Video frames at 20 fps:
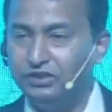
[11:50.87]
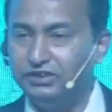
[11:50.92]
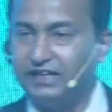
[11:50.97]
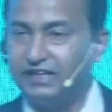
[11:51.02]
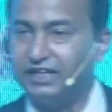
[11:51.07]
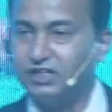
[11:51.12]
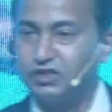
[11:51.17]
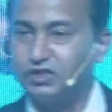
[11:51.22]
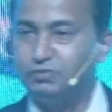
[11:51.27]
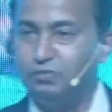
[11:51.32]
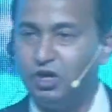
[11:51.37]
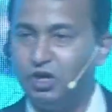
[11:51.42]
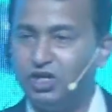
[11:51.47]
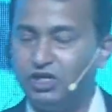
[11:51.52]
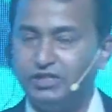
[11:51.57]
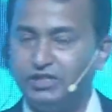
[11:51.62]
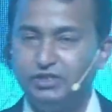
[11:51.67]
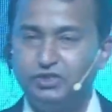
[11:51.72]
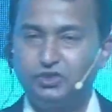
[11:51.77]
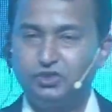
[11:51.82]
Now
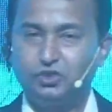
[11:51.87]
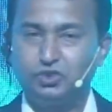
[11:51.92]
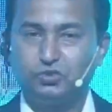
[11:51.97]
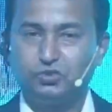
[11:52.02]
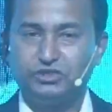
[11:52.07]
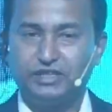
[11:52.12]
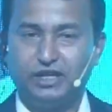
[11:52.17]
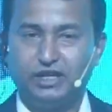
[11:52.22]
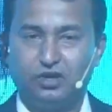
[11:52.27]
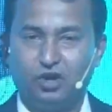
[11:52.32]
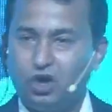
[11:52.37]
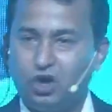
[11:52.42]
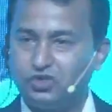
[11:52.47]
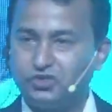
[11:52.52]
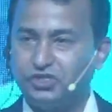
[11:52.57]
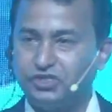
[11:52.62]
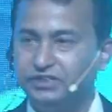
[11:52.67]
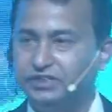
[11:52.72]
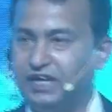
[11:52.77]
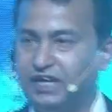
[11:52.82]
often there are smaller
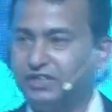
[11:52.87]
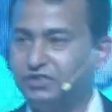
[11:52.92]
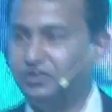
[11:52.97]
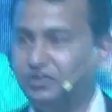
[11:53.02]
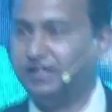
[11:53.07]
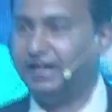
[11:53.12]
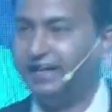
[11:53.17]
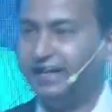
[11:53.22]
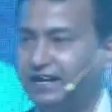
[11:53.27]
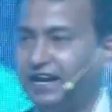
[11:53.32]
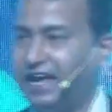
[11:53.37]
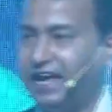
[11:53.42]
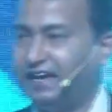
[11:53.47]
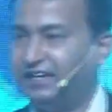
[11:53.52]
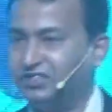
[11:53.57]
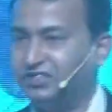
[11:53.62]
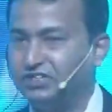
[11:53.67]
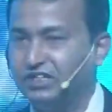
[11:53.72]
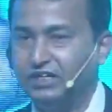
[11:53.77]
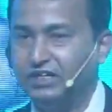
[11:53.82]
issues which are lost in the
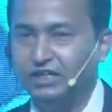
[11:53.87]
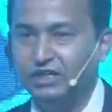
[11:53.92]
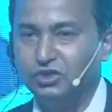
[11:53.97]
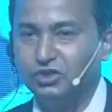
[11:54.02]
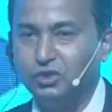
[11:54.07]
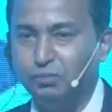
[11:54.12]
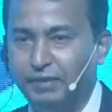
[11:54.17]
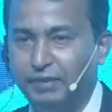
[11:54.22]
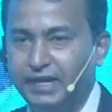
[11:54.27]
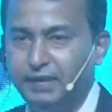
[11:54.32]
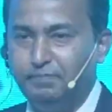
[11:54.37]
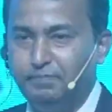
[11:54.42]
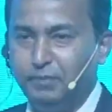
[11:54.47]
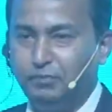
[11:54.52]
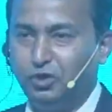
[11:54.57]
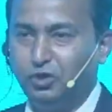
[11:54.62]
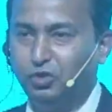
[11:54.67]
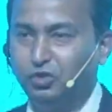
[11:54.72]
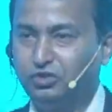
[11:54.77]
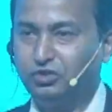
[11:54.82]
actually headlines.
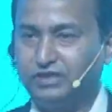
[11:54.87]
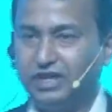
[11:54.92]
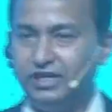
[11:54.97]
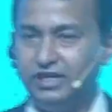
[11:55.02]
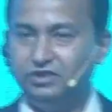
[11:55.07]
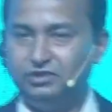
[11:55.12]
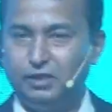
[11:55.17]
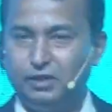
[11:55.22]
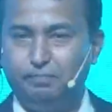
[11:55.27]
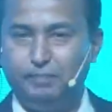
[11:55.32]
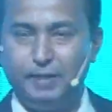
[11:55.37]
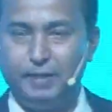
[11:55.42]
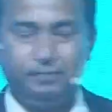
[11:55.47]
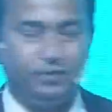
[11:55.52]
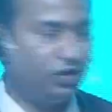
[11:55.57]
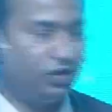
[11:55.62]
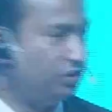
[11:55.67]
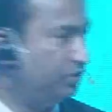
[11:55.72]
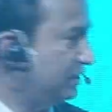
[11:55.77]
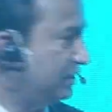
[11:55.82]
So many people who
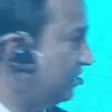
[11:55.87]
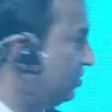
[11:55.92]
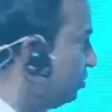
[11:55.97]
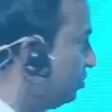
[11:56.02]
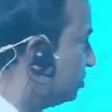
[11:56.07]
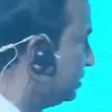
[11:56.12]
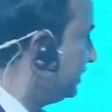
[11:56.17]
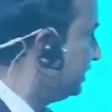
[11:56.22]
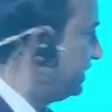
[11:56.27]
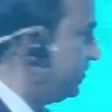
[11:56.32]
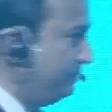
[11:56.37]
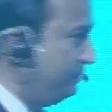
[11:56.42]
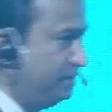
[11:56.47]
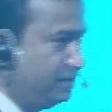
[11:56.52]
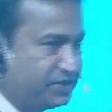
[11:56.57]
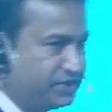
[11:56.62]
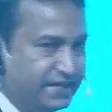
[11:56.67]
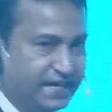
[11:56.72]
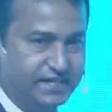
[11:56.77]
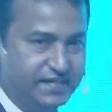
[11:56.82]
turn on the paper on the,
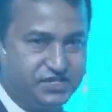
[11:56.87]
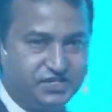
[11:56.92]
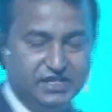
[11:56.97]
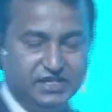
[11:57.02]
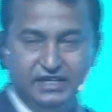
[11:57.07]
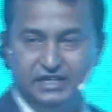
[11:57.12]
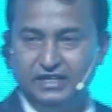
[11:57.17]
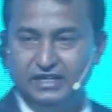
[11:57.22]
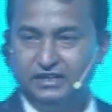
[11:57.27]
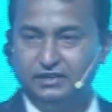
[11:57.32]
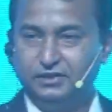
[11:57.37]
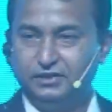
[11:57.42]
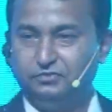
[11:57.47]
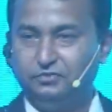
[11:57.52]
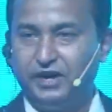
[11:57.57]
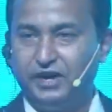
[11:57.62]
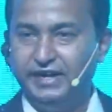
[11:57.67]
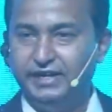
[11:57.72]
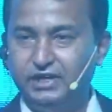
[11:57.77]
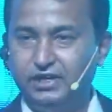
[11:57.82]
or the TV
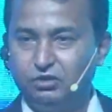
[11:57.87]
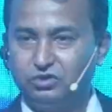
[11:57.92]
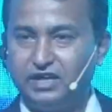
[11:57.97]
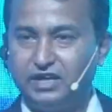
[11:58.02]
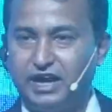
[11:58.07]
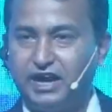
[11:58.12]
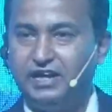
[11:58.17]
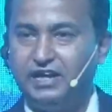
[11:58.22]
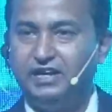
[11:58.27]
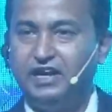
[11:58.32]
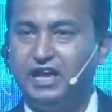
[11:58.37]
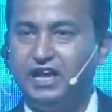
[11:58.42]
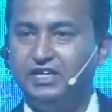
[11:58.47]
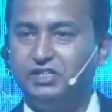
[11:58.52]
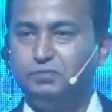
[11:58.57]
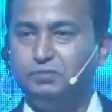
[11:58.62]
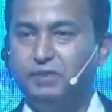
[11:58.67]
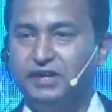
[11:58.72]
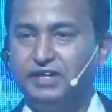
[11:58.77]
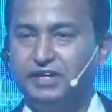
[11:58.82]
sets, they find
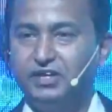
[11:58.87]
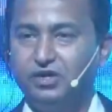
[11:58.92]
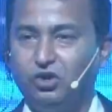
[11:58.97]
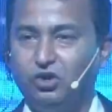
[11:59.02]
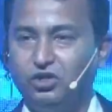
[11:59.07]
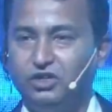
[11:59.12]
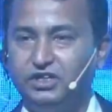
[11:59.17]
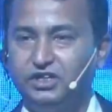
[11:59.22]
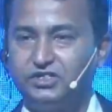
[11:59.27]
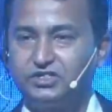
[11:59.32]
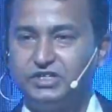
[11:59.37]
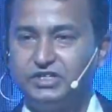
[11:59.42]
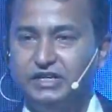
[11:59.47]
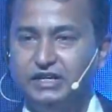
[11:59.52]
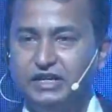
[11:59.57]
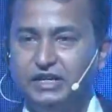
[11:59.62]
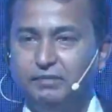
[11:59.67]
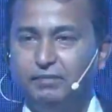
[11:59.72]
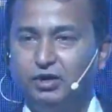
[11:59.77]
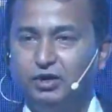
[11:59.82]
out the headlines
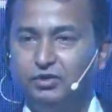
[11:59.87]
making all